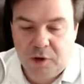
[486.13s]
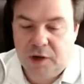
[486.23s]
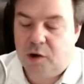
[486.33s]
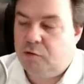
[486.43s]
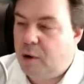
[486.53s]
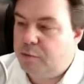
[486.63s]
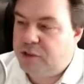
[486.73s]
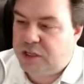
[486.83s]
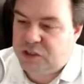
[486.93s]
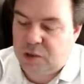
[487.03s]
It could
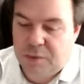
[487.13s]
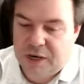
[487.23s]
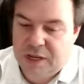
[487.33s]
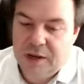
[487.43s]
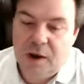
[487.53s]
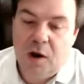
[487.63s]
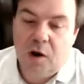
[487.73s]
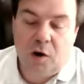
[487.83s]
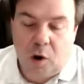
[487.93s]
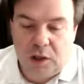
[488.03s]
represent somebody
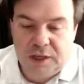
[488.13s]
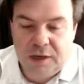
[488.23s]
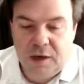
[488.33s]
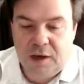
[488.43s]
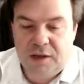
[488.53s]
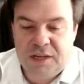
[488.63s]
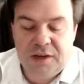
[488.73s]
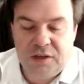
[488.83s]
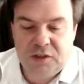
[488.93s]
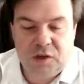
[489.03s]
calling a dentist.